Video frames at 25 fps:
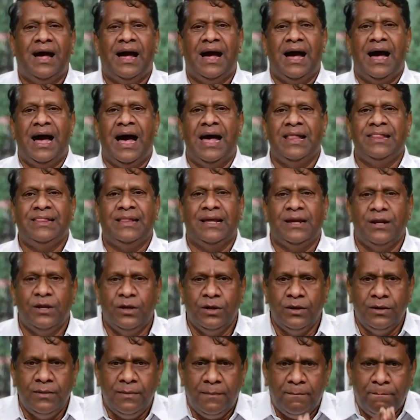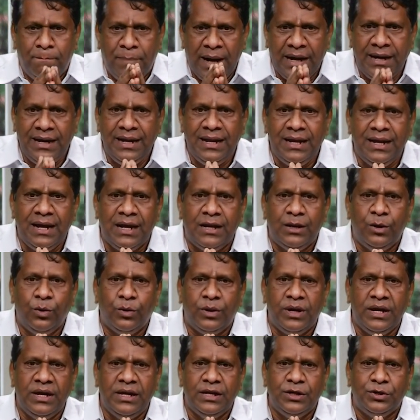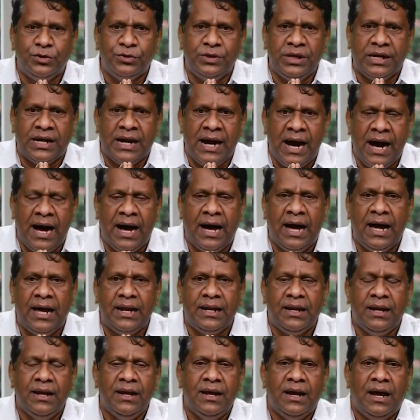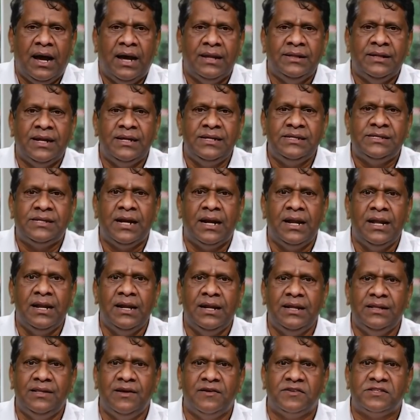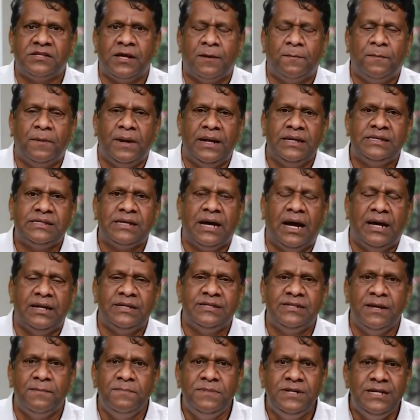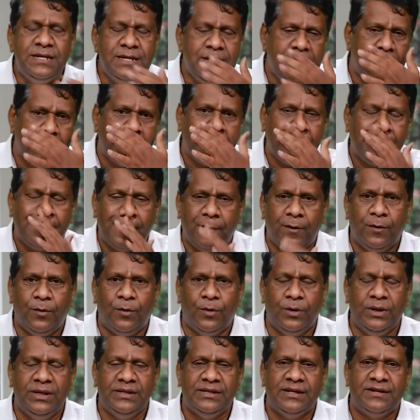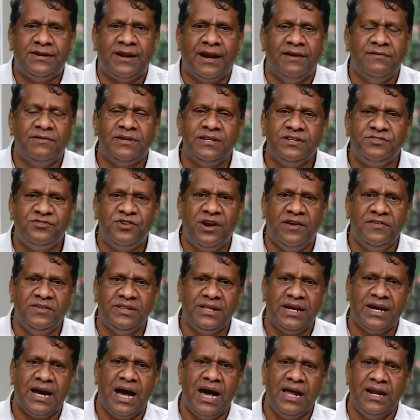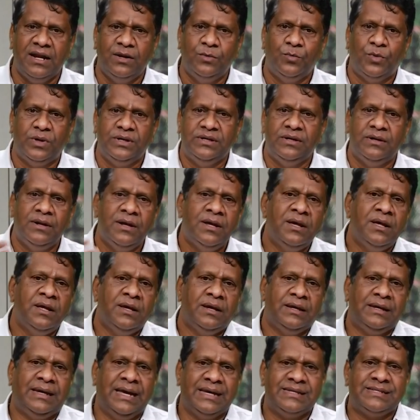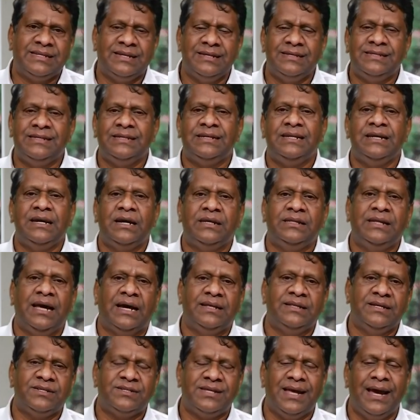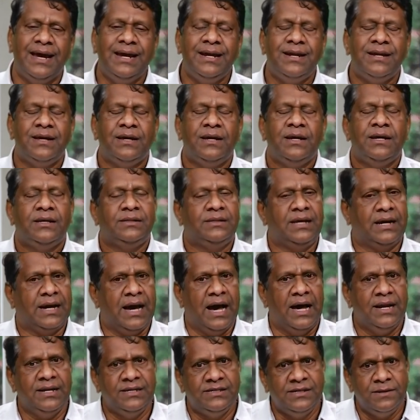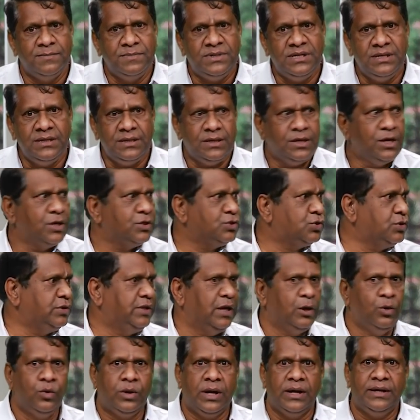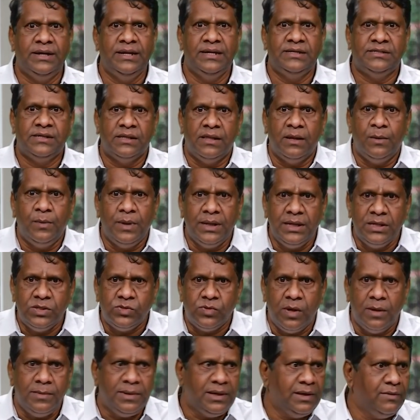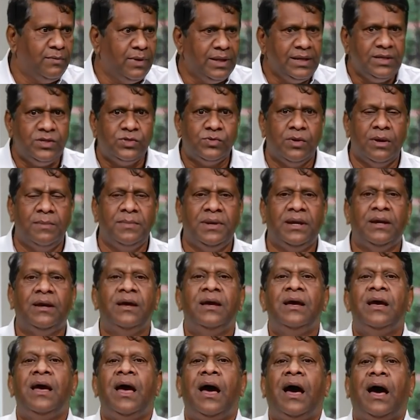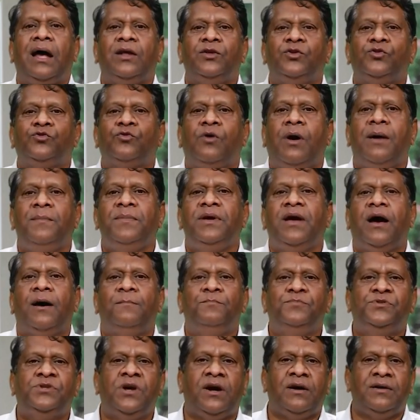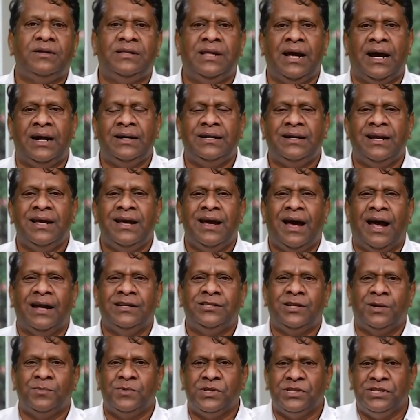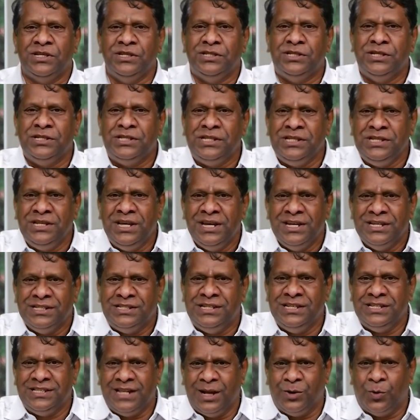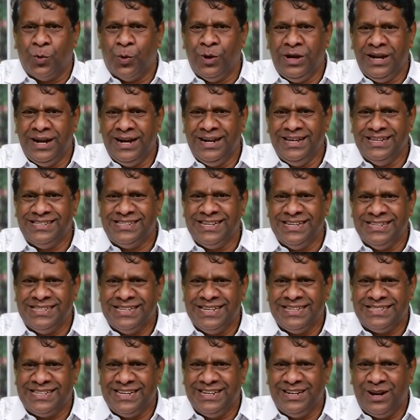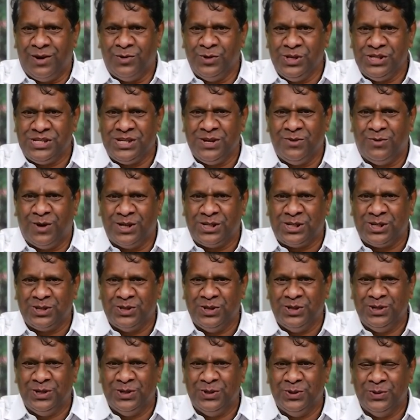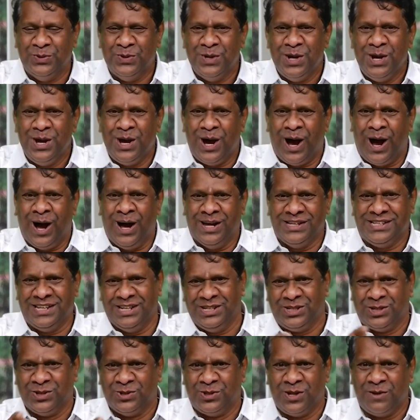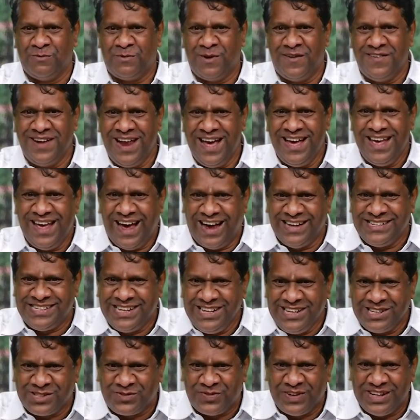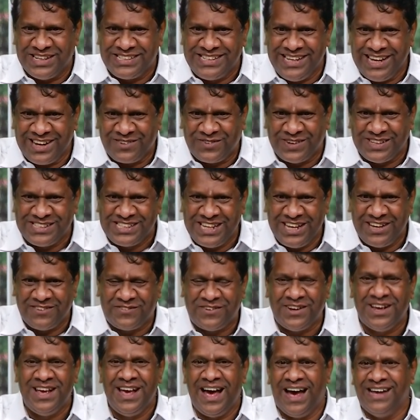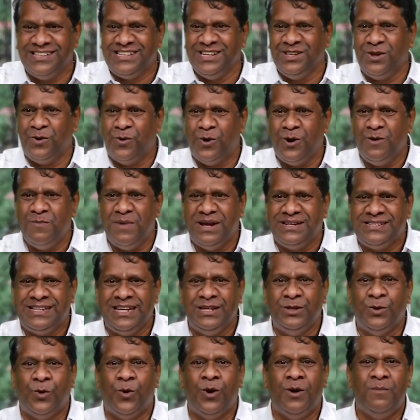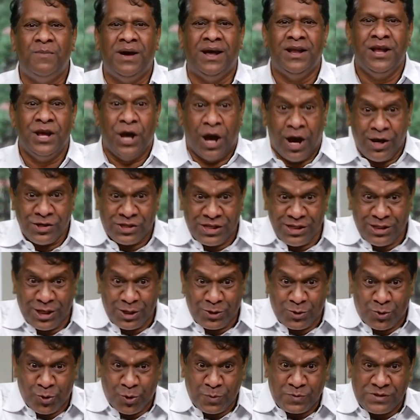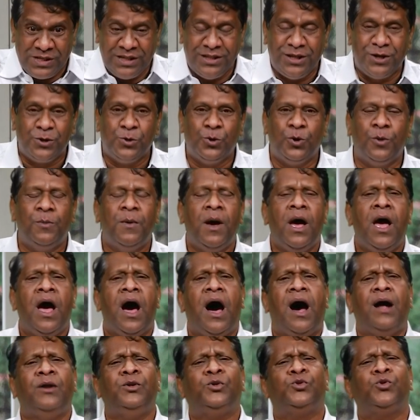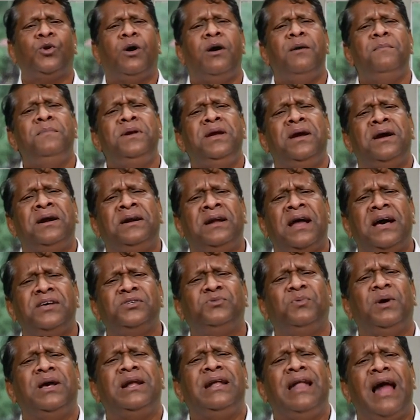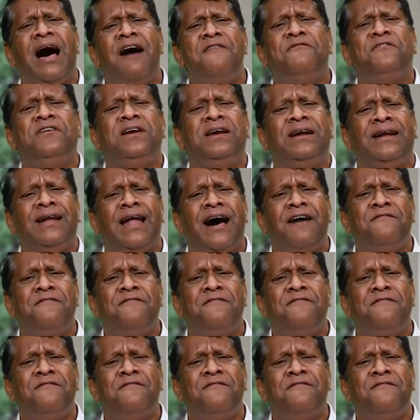and then bending and looking into the car. And then suddenly they are surprised, car is empty. Only the driver is driving the car and one guest is sitting on the other side. The car is empty. So they look at each other, where is Swami? Where is Swami? And Swami observed that and Swami said, see that old lady, see. Now you see what she's going to do. See, Shuddha Bhavana, see his face, see her face. See the old man, see that group. And Swami and us were laughing.